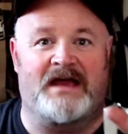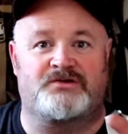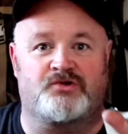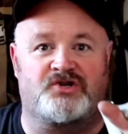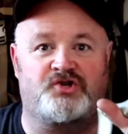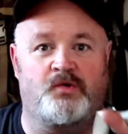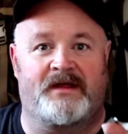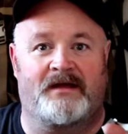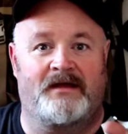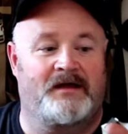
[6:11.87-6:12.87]
extra
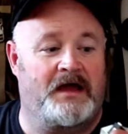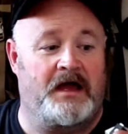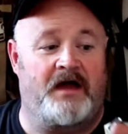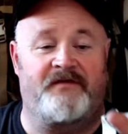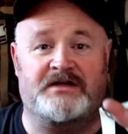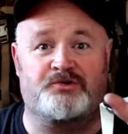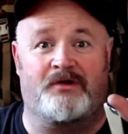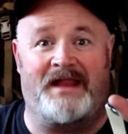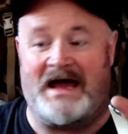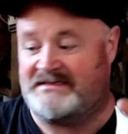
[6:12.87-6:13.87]
shooting, of
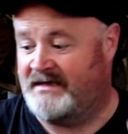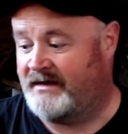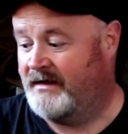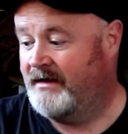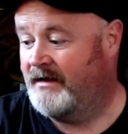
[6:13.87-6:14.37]
extra elastic